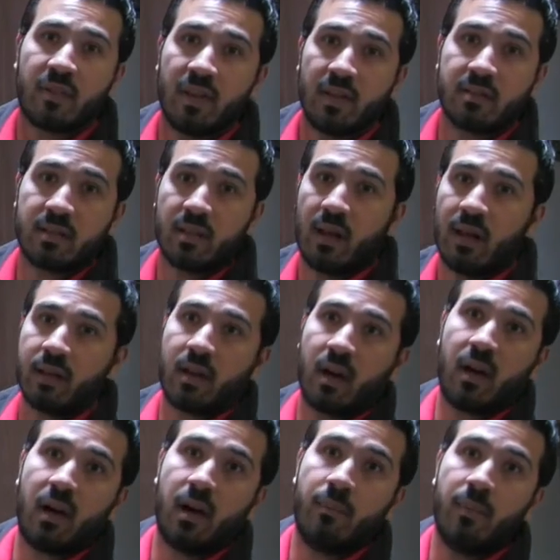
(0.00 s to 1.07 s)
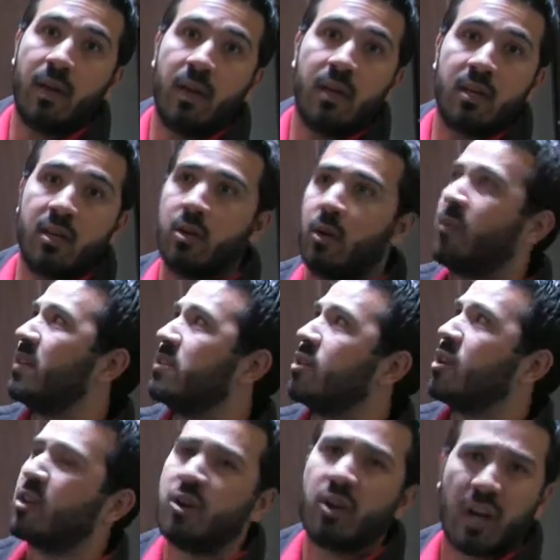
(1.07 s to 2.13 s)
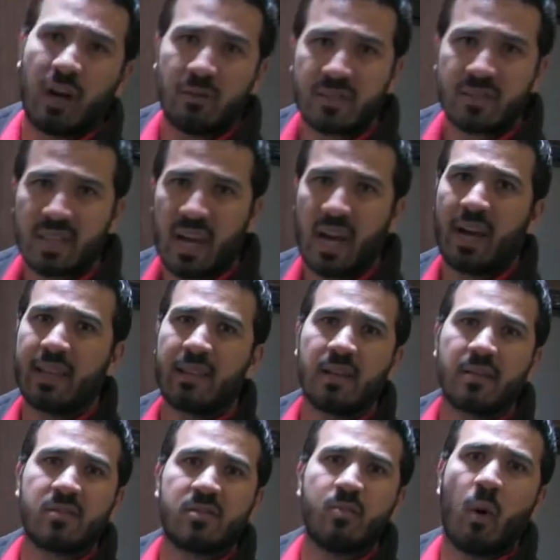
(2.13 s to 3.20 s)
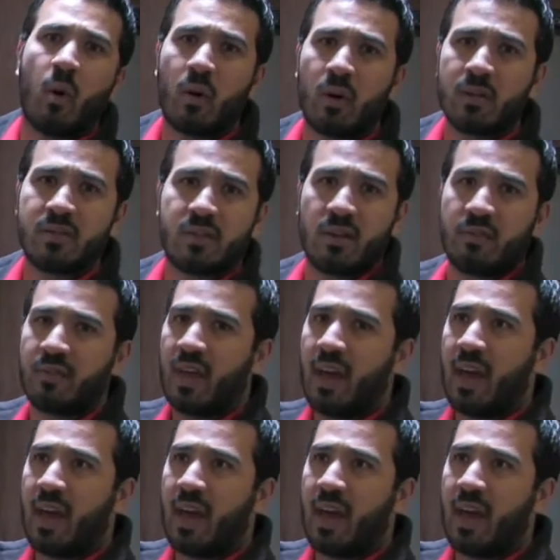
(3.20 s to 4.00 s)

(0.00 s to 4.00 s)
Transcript: things like, you know, things you're going to cook outside, like s'mores, or if you